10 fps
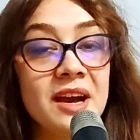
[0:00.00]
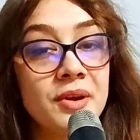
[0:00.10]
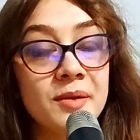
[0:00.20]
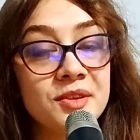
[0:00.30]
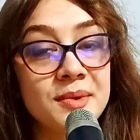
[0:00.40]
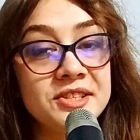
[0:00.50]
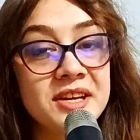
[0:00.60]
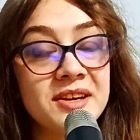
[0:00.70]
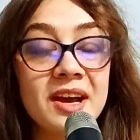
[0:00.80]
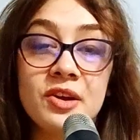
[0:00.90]
Welcome to my
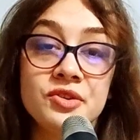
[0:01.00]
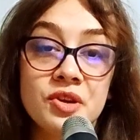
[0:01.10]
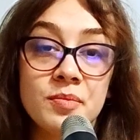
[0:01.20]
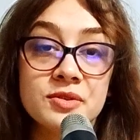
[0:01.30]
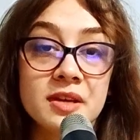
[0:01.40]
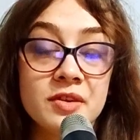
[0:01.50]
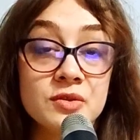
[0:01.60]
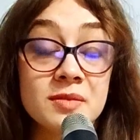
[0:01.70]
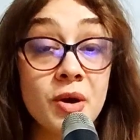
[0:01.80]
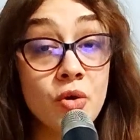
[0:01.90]
channel. I usually post
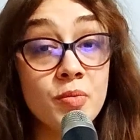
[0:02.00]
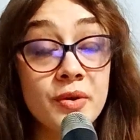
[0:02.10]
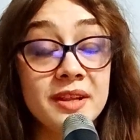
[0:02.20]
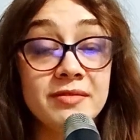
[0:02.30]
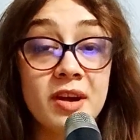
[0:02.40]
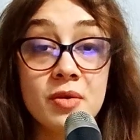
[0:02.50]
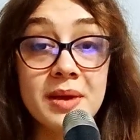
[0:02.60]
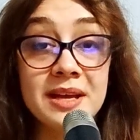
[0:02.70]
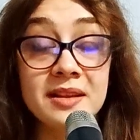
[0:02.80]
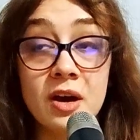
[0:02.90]
videos about corporate
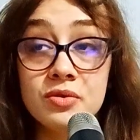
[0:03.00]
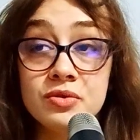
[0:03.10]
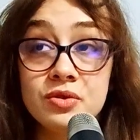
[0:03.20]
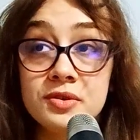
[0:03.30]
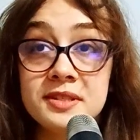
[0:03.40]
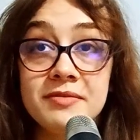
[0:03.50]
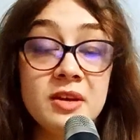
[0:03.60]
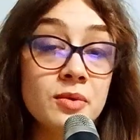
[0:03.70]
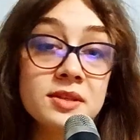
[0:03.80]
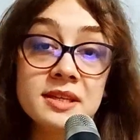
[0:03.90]
environment, how to do your CV,
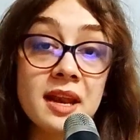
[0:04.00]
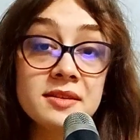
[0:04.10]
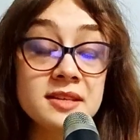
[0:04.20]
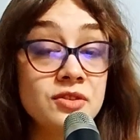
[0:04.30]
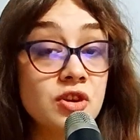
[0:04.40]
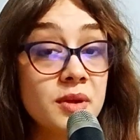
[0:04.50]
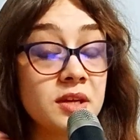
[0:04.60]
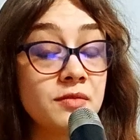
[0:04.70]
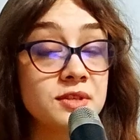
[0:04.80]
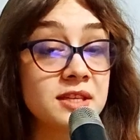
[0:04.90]
what to say, not say in job
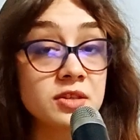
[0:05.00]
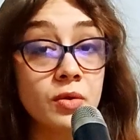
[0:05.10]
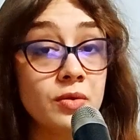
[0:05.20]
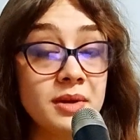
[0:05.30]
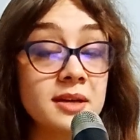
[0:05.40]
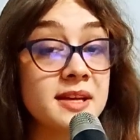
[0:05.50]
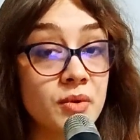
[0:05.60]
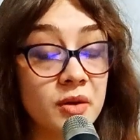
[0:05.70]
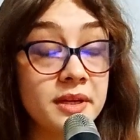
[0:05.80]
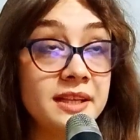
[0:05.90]
interviews, and so on, because I
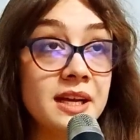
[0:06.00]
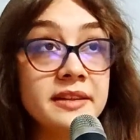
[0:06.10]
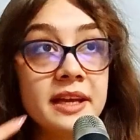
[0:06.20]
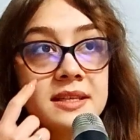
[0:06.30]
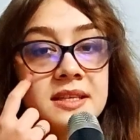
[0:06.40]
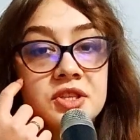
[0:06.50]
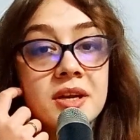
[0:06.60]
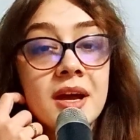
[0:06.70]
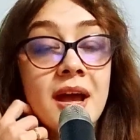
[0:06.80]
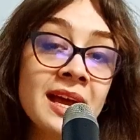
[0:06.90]
work within talent acquisition.
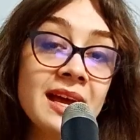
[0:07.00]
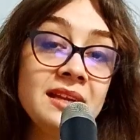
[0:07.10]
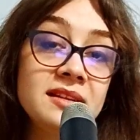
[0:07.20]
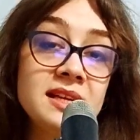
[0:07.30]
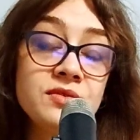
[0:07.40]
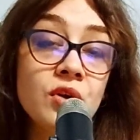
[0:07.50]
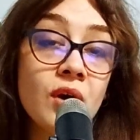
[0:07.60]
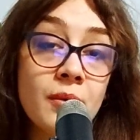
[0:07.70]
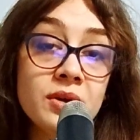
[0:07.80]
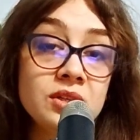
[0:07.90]
And in today's video,
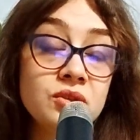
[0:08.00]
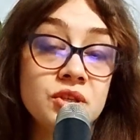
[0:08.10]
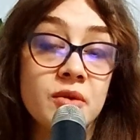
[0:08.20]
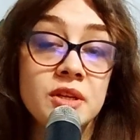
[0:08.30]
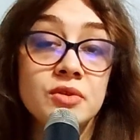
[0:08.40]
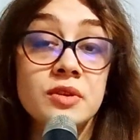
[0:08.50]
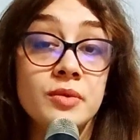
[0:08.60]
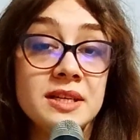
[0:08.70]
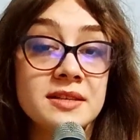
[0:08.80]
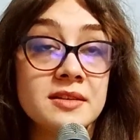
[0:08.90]
I wanted to share with you the
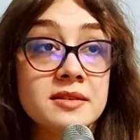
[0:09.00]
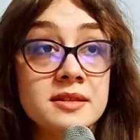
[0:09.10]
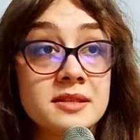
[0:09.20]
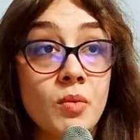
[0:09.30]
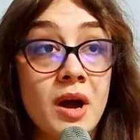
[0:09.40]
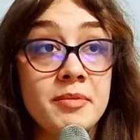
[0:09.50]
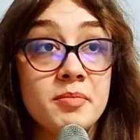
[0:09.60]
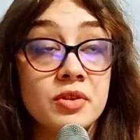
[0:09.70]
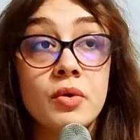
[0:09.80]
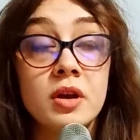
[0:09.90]
reasons why
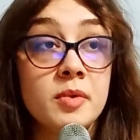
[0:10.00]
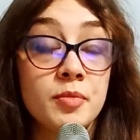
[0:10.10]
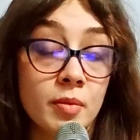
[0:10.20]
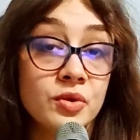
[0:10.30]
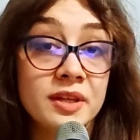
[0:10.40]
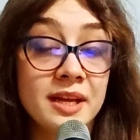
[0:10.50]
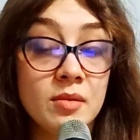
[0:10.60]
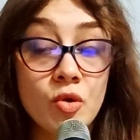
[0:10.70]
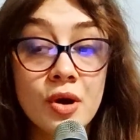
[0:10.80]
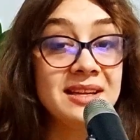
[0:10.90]
people don't want to be promoted
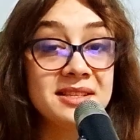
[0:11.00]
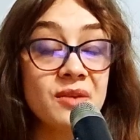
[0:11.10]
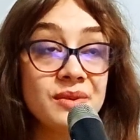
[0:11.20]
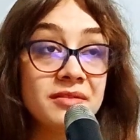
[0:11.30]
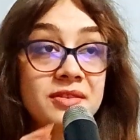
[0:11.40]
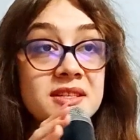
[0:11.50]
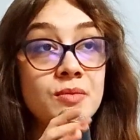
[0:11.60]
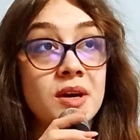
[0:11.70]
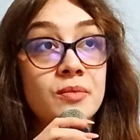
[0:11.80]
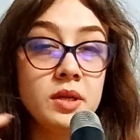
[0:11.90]
anymore. Let's start with the first
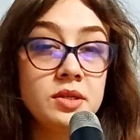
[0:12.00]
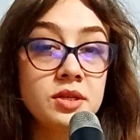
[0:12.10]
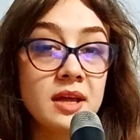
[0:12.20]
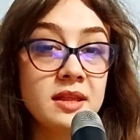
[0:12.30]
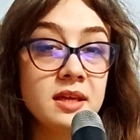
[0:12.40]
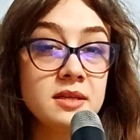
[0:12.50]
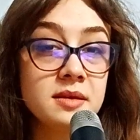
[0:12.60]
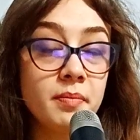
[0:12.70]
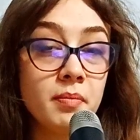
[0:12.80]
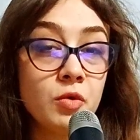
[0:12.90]
one, which I think is
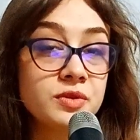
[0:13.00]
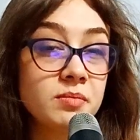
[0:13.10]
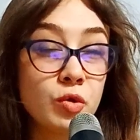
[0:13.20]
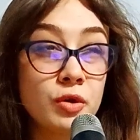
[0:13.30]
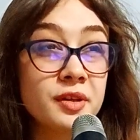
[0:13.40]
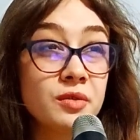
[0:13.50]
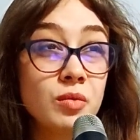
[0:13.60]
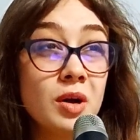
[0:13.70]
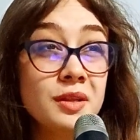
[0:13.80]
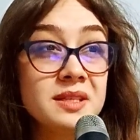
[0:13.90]
the most important
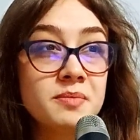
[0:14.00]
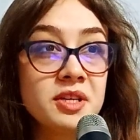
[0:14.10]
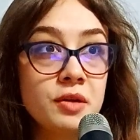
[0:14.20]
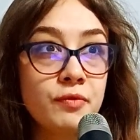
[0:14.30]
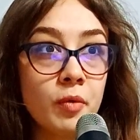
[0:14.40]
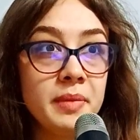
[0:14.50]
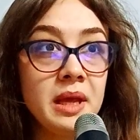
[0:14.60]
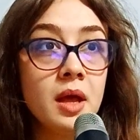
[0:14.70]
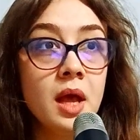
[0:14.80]
one, especially for me.